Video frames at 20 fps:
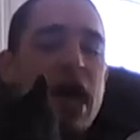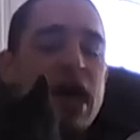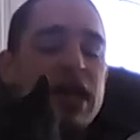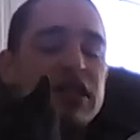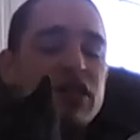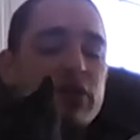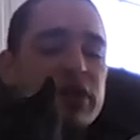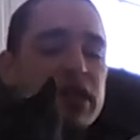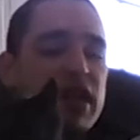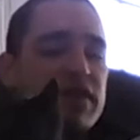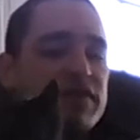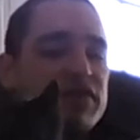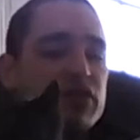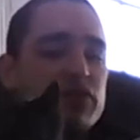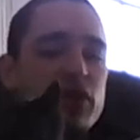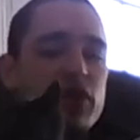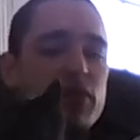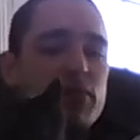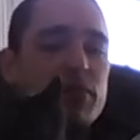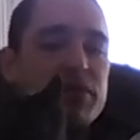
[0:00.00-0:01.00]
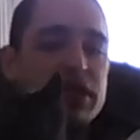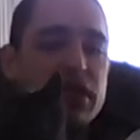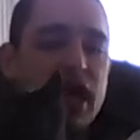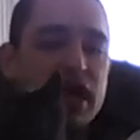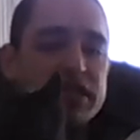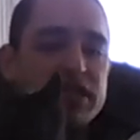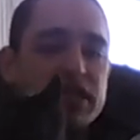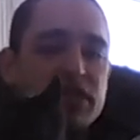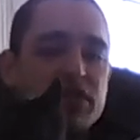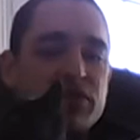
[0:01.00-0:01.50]
And you can have soil with
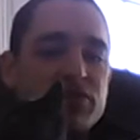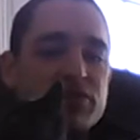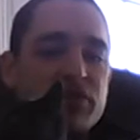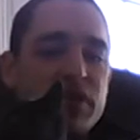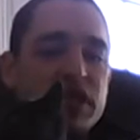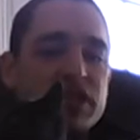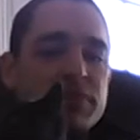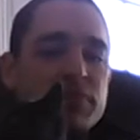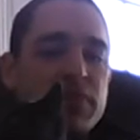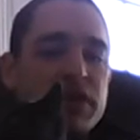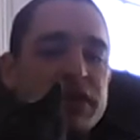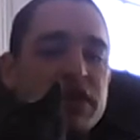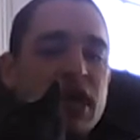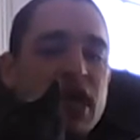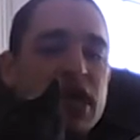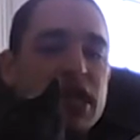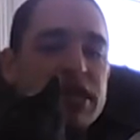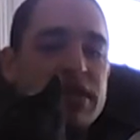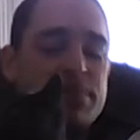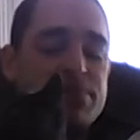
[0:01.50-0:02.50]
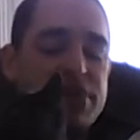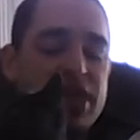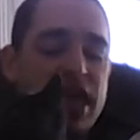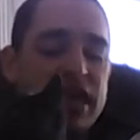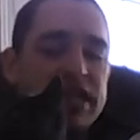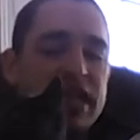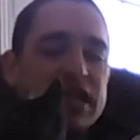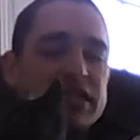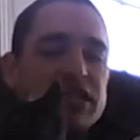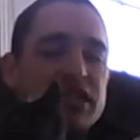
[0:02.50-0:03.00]
lots of nutrients, but the
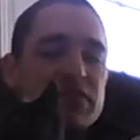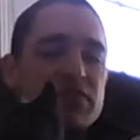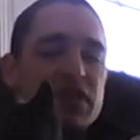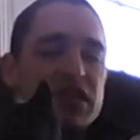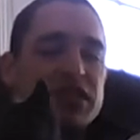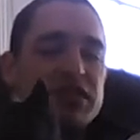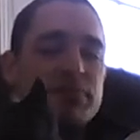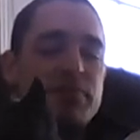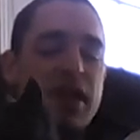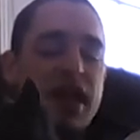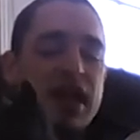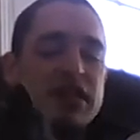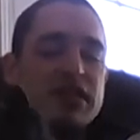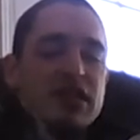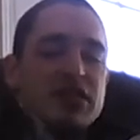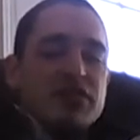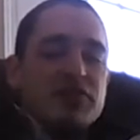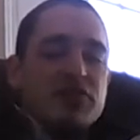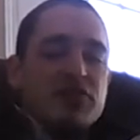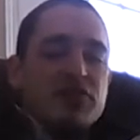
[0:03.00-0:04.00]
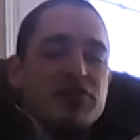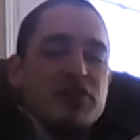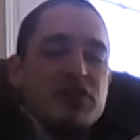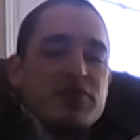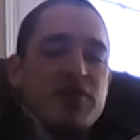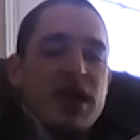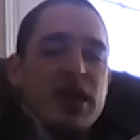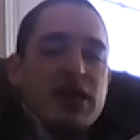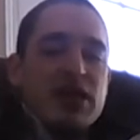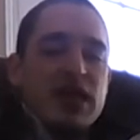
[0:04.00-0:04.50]
plant has to expand its roots
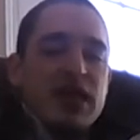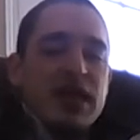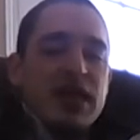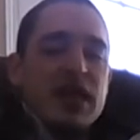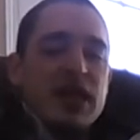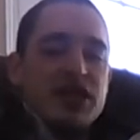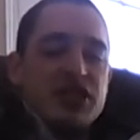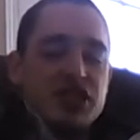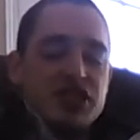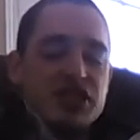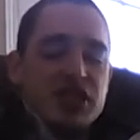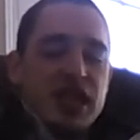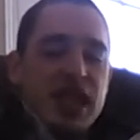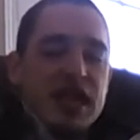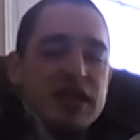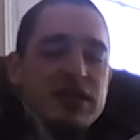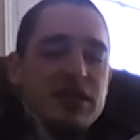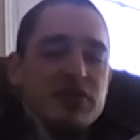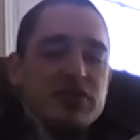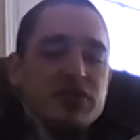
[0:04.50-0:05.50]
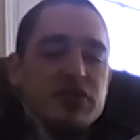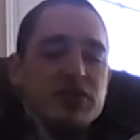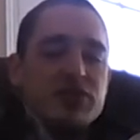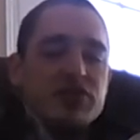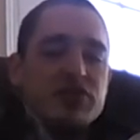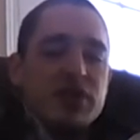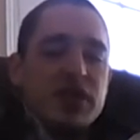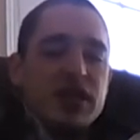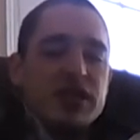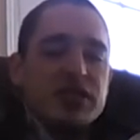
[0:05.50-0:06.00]
greatly just to get those
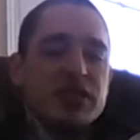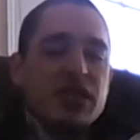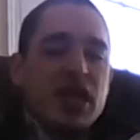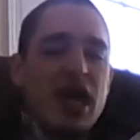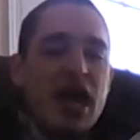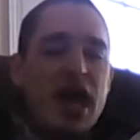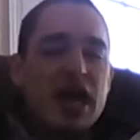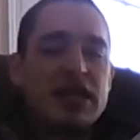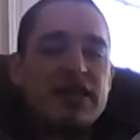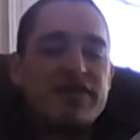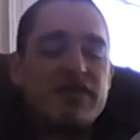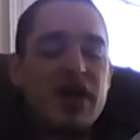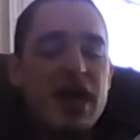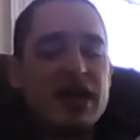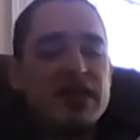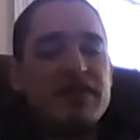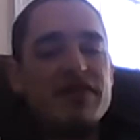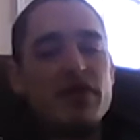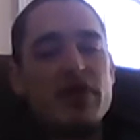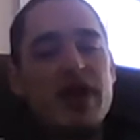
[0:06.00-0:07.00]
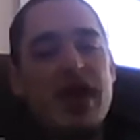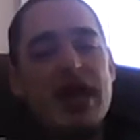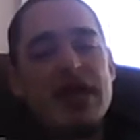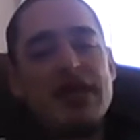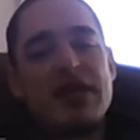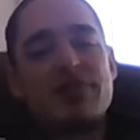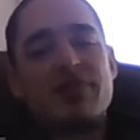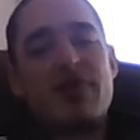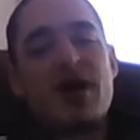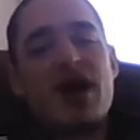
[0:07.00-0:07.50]
nutrients. And if you had the
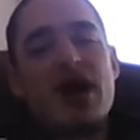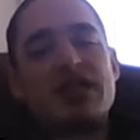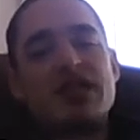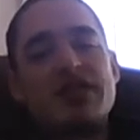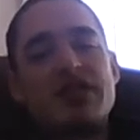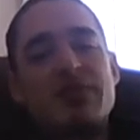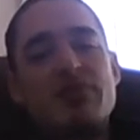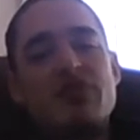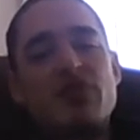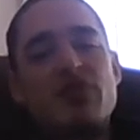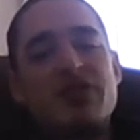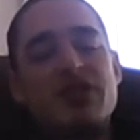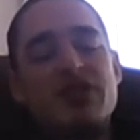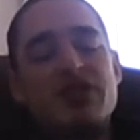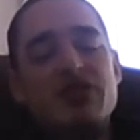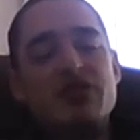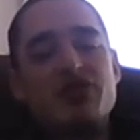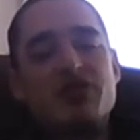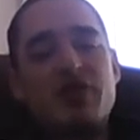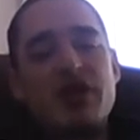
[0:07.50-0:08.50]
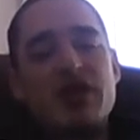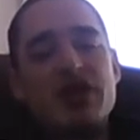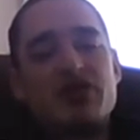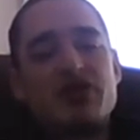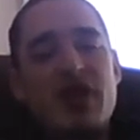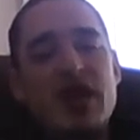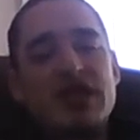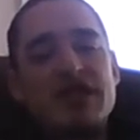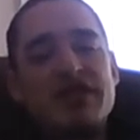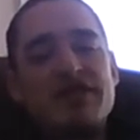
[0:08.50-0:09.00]
volcanic rocks and more of the nutrient
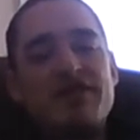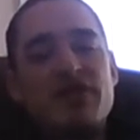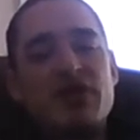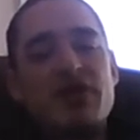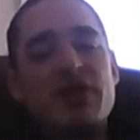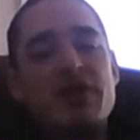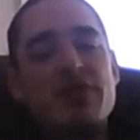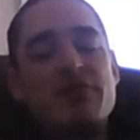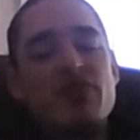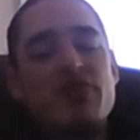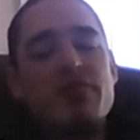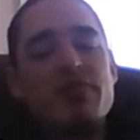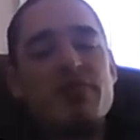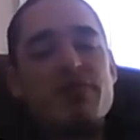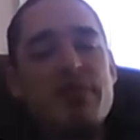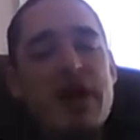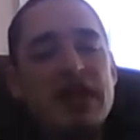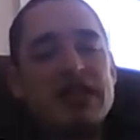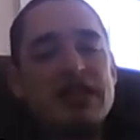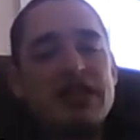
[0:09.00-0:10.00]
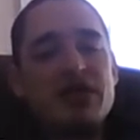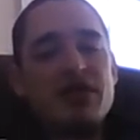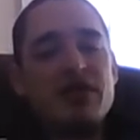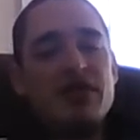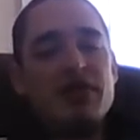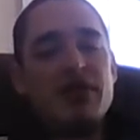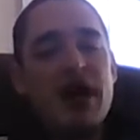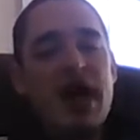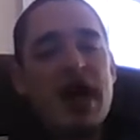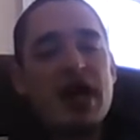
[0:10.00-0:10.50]
transfer and more
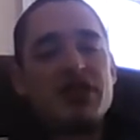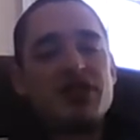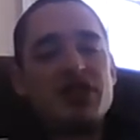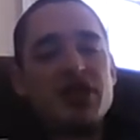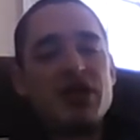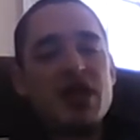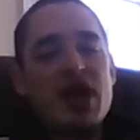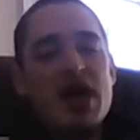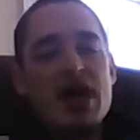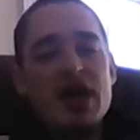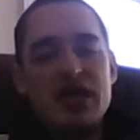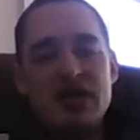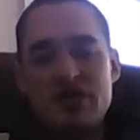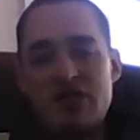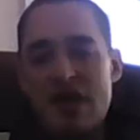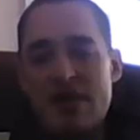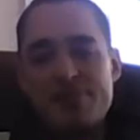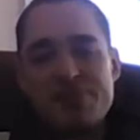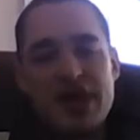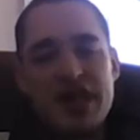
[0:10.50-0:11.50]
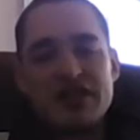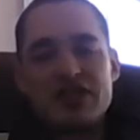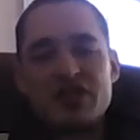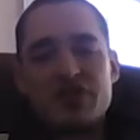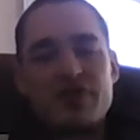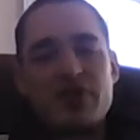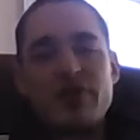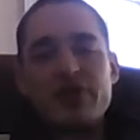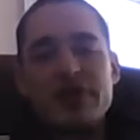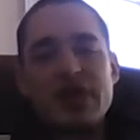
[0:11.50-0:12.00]
bacterial action, you'd have plants
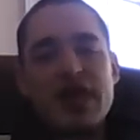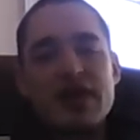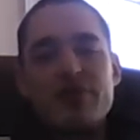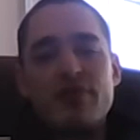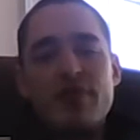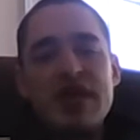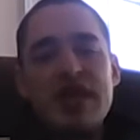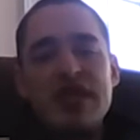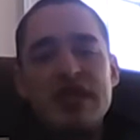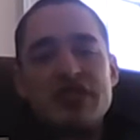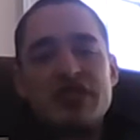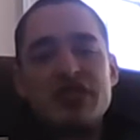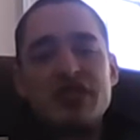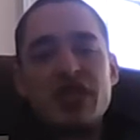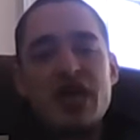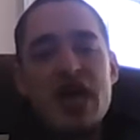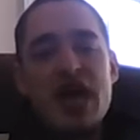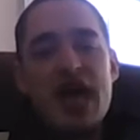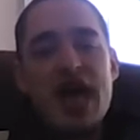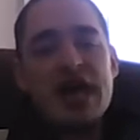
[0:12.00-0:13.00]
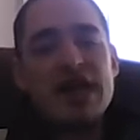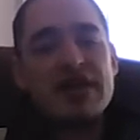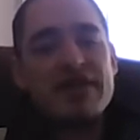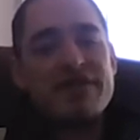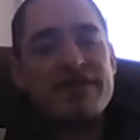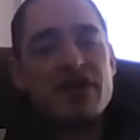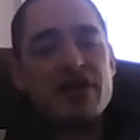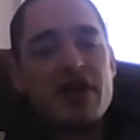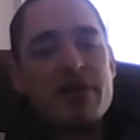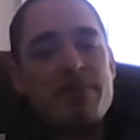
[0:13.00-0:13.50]
growing like weeds in a
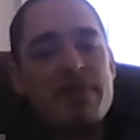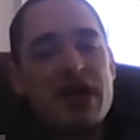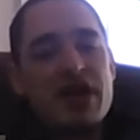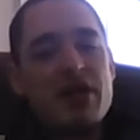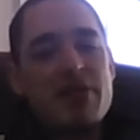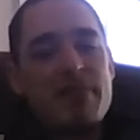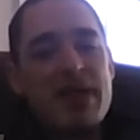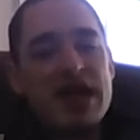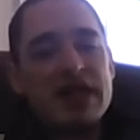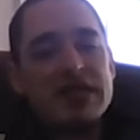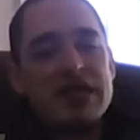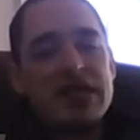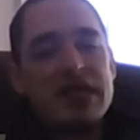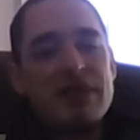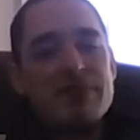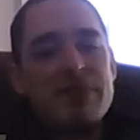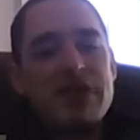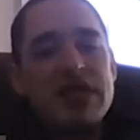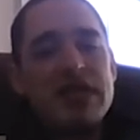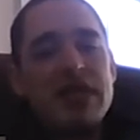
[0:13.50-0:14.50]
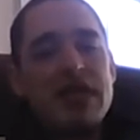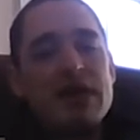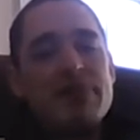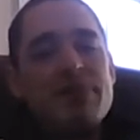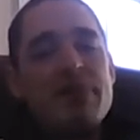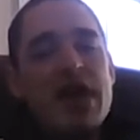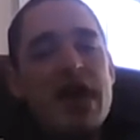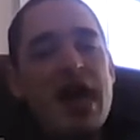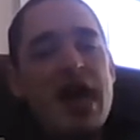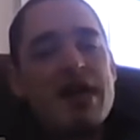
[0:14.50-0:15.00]
very paramagnetic medium.